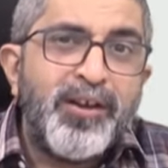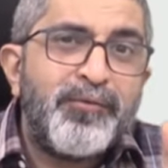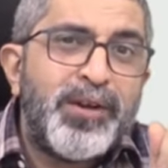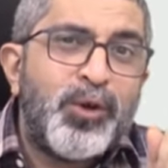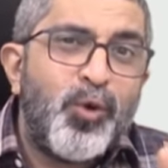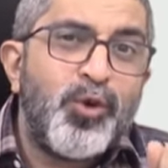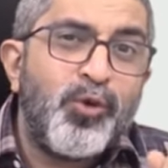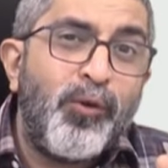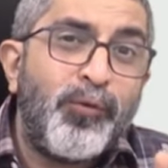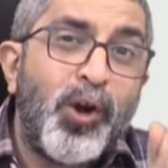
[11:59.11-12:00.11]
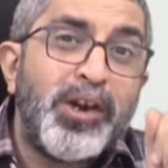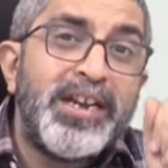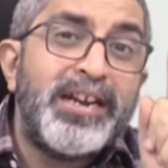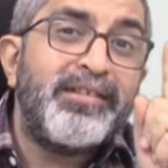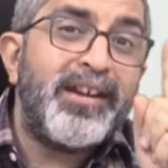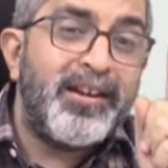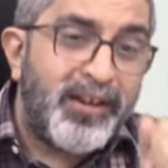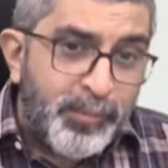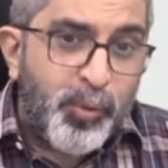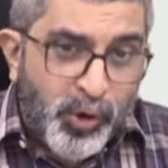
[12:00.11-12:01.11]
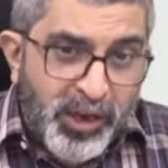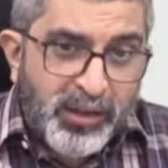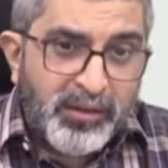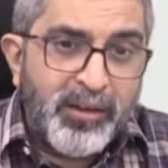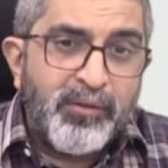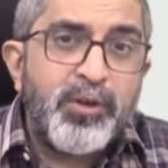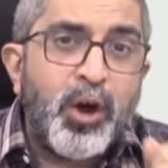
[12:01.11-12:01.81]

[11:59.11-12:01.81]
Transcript: we don't go for detailed reporting, we